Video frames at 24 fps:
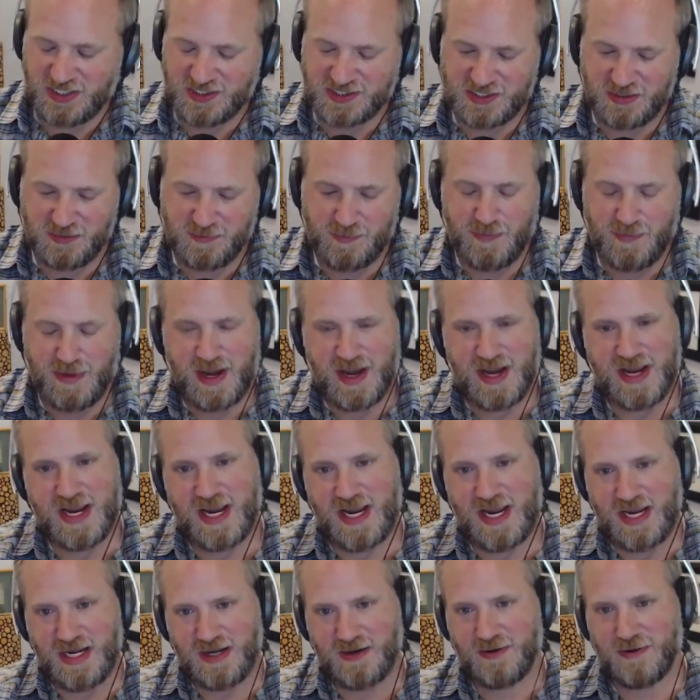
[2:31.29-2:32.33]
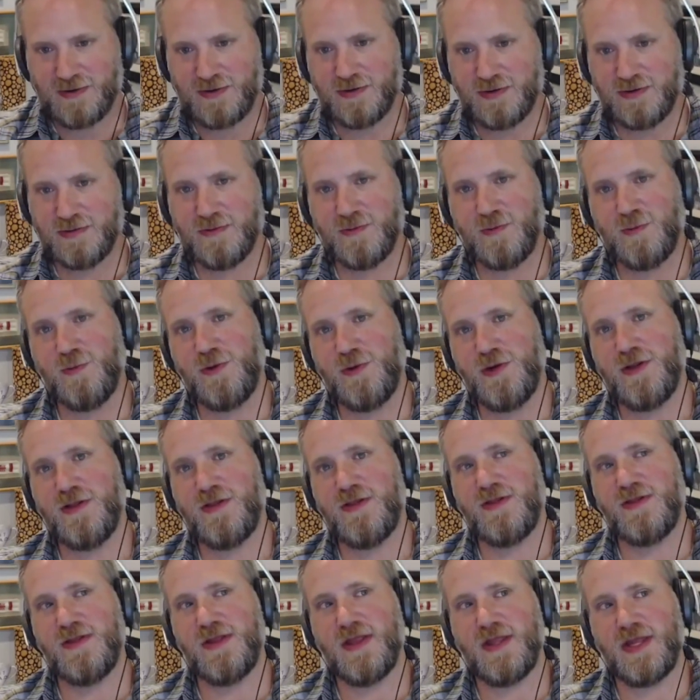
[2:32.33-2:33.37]
And so my angle
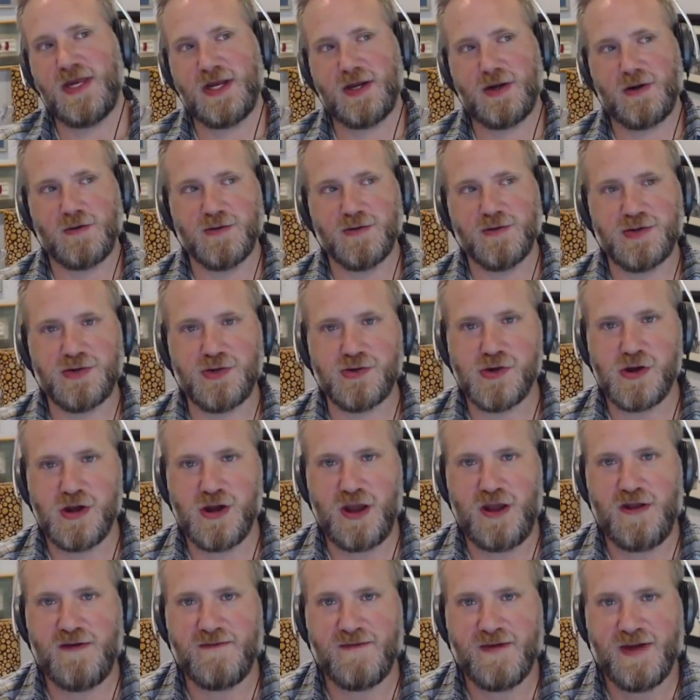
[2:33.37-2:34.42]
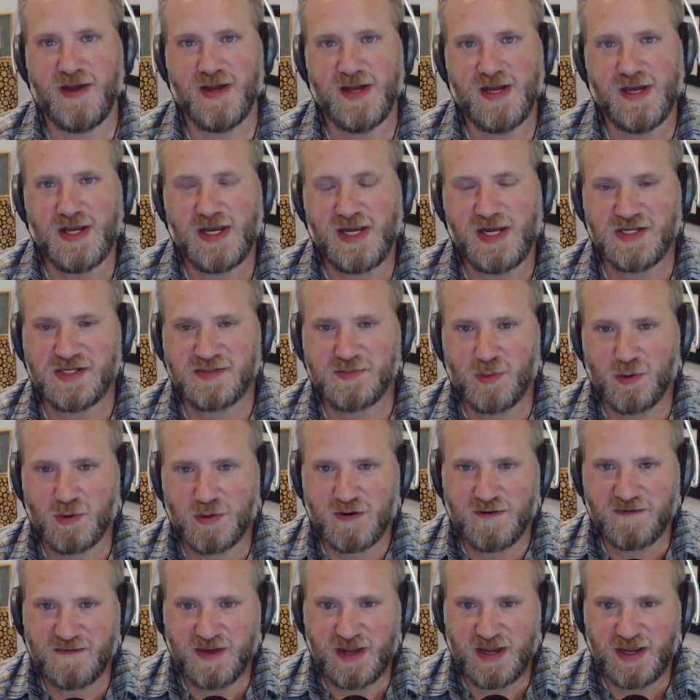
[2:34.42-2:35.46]
with the Land Cruiser Drive is
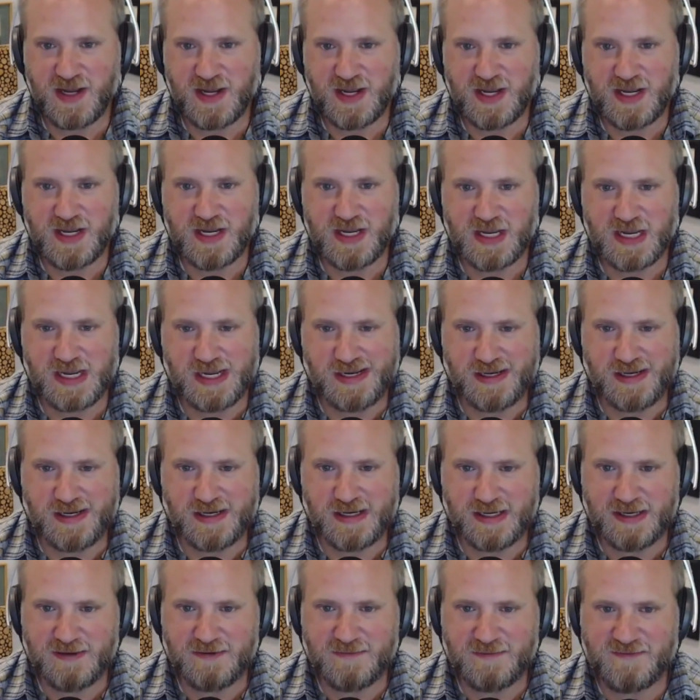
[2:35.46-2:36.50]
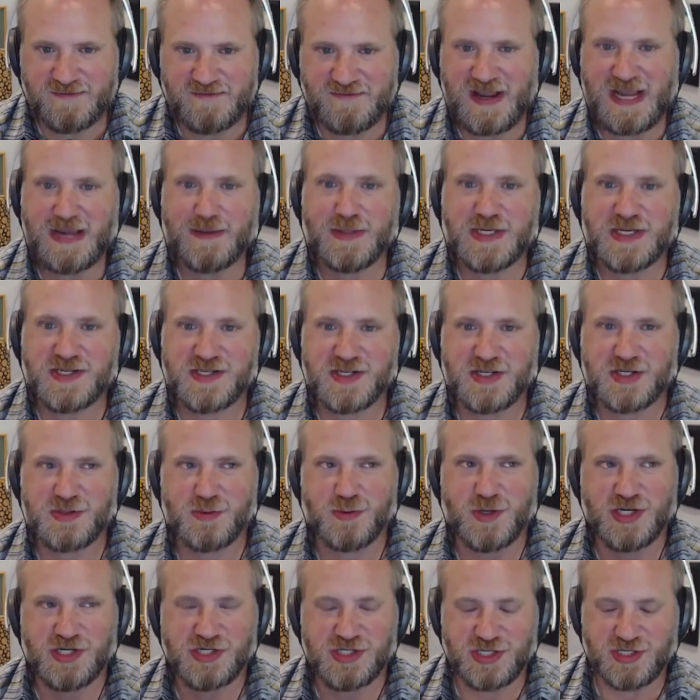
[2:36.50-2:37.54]
more of a family
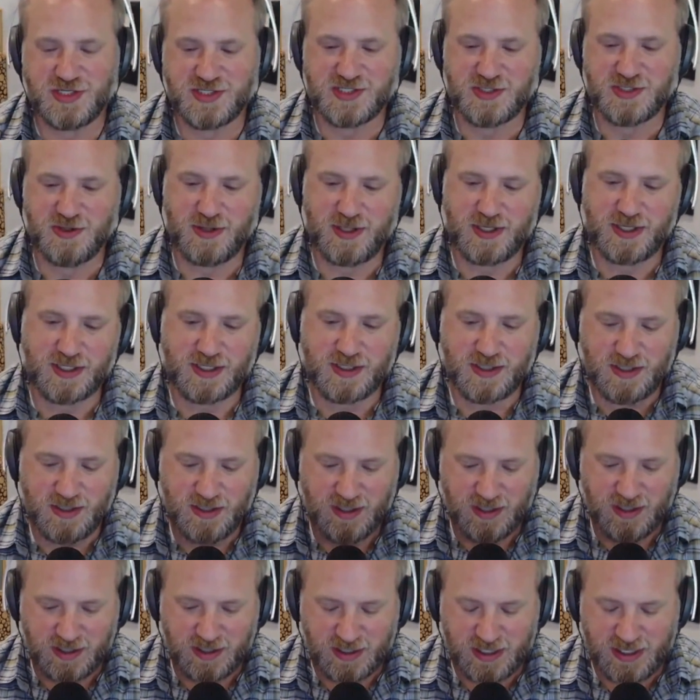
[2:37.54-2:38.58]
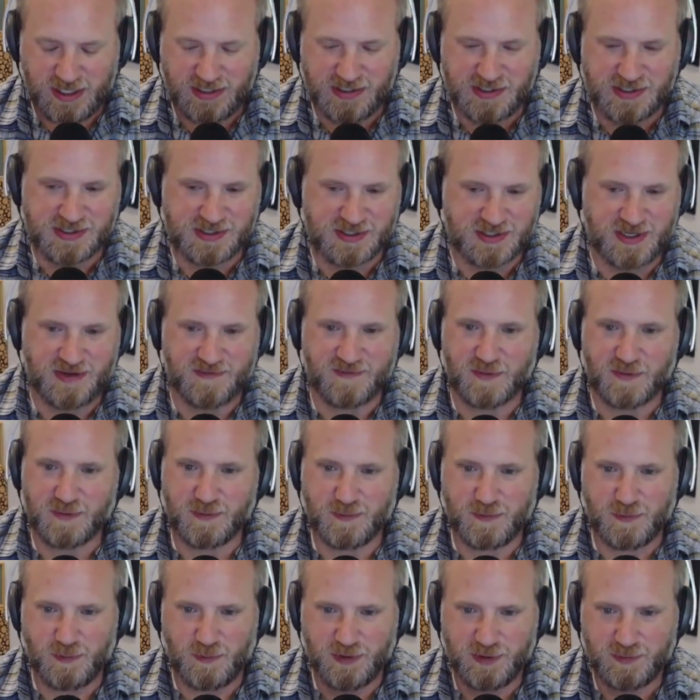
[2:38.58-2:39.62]
situation. So like, as
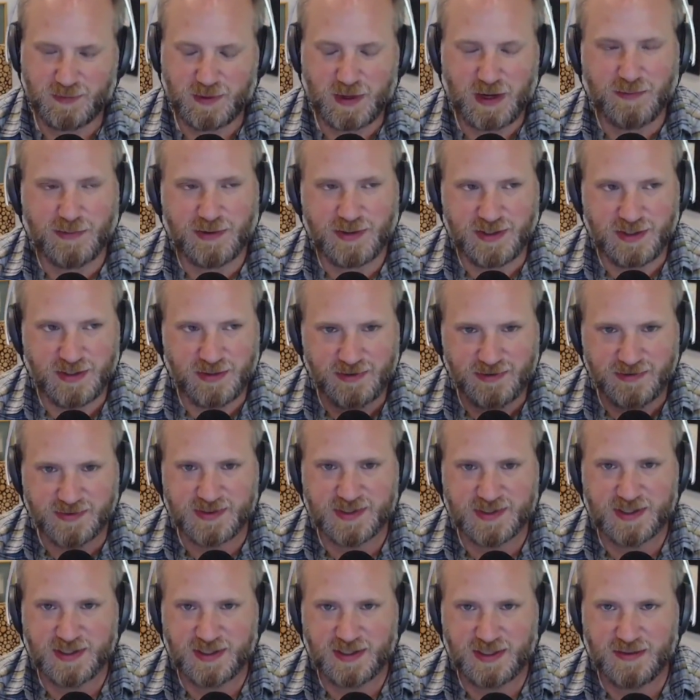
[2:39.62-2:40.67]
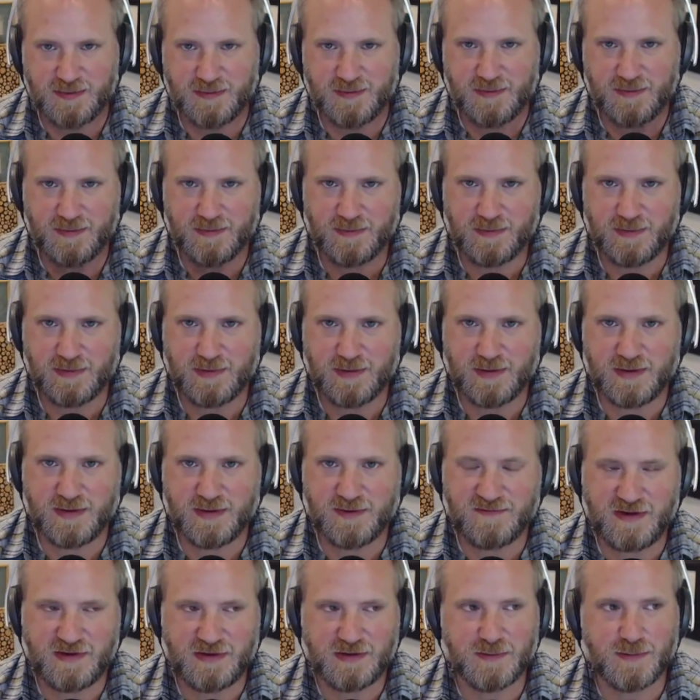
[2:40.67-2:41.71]
everyone probably knows, I am the
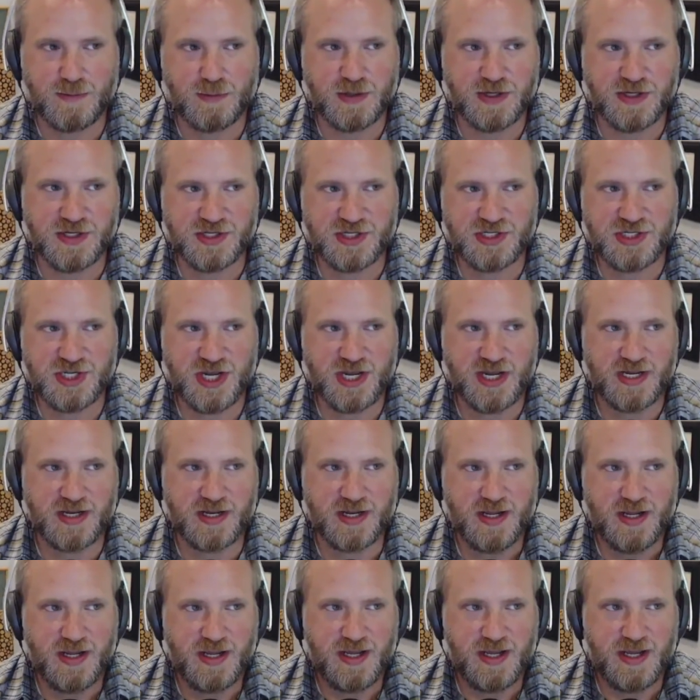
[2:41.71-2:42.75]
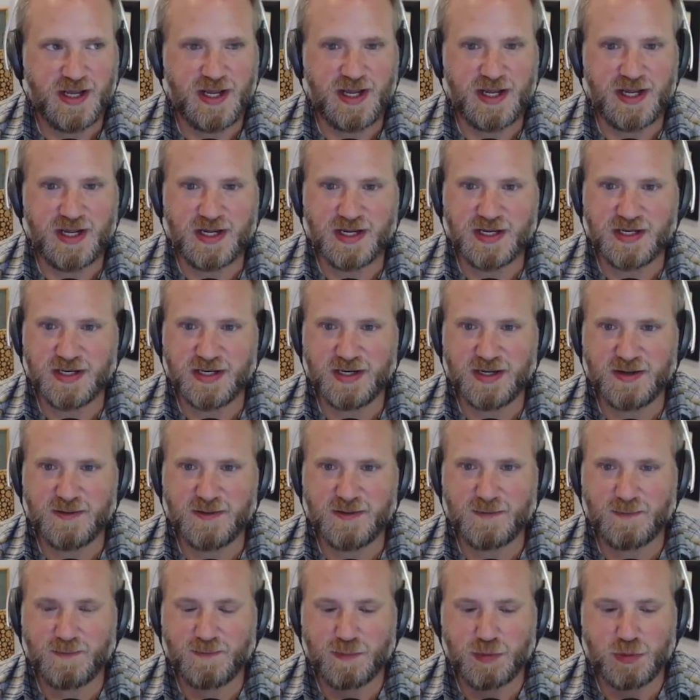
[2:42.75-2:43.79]
founder of Prius Chat, and
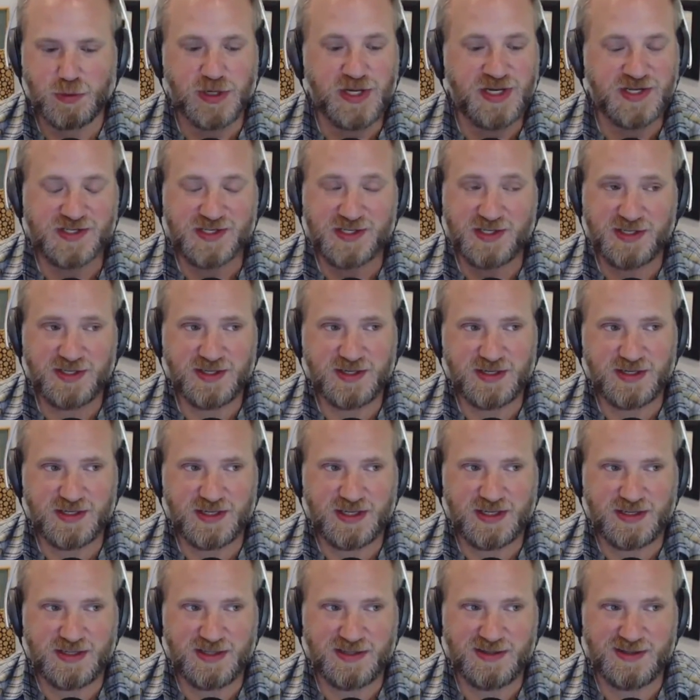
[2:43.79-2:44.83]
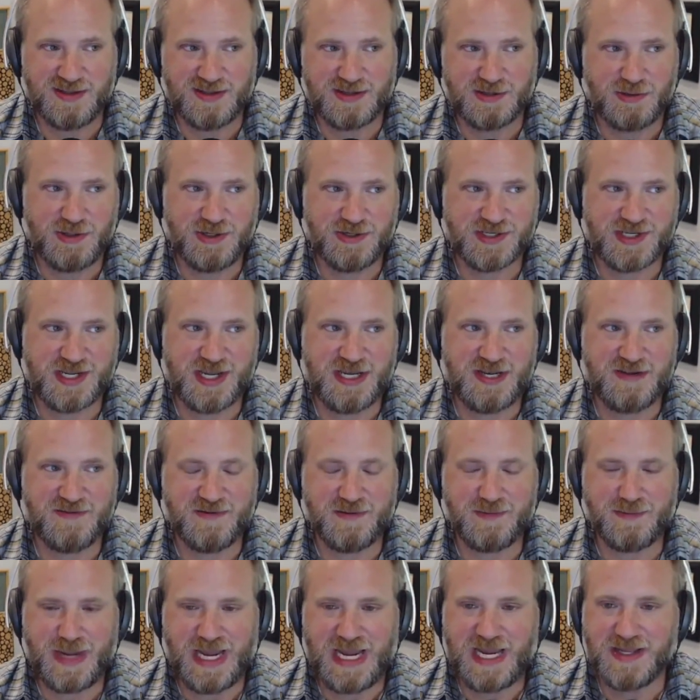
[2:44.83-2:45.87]
Toyota's kind of
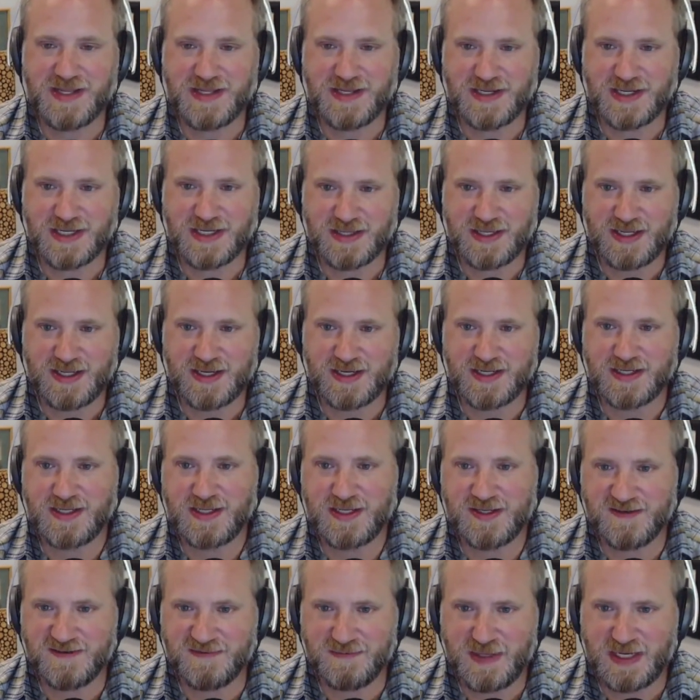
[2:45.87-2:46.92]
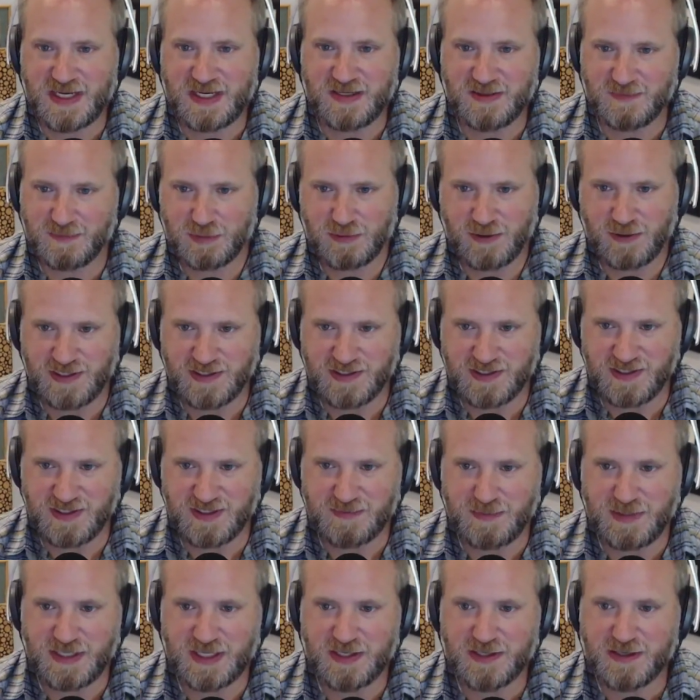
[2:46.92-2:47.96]
abandoning the idea of making a Prius
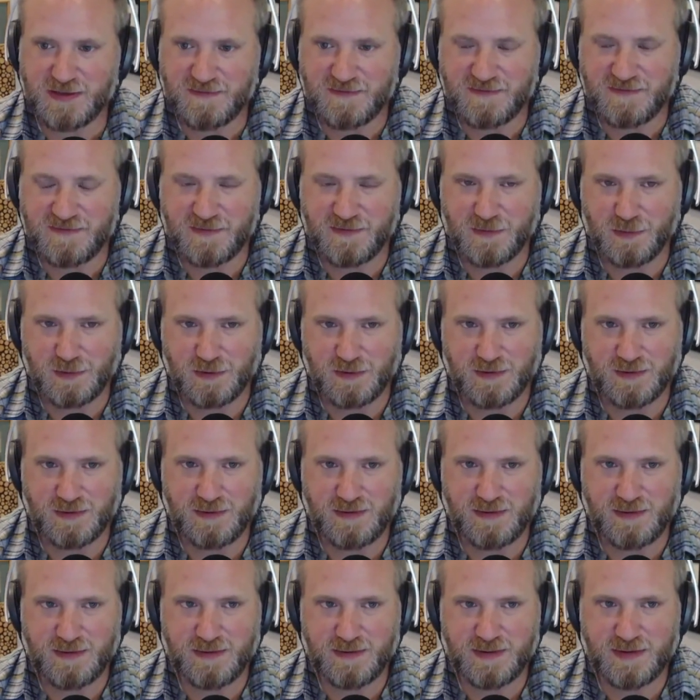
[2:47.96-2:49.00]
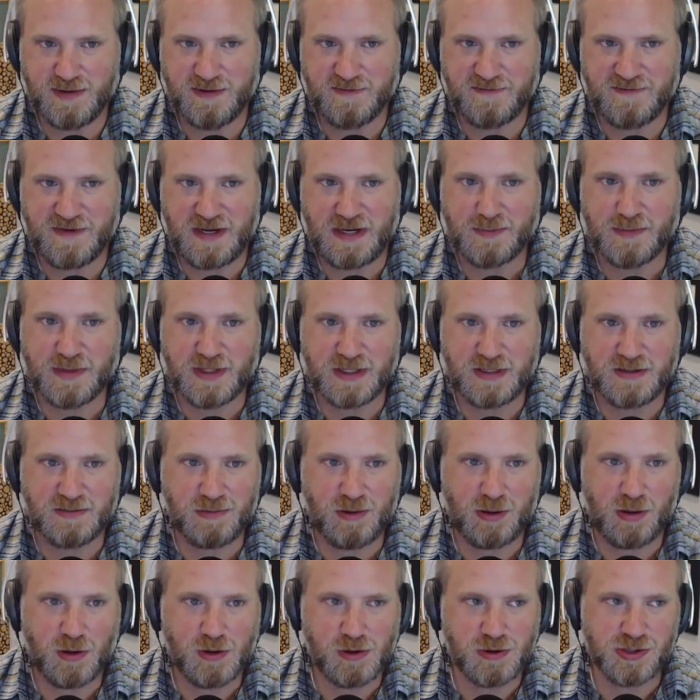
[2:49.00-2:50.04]
that's big enough for a family
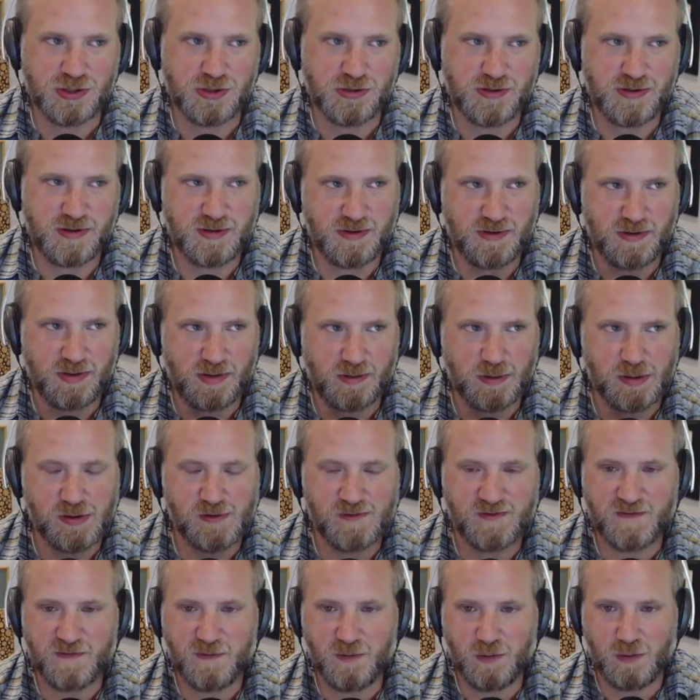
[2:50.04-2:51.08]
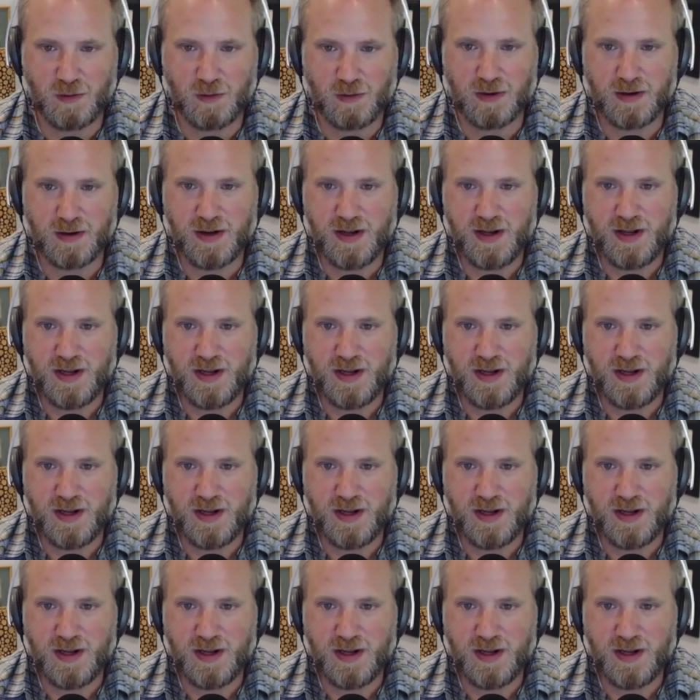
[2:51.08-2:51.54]
larger than 3 or 4.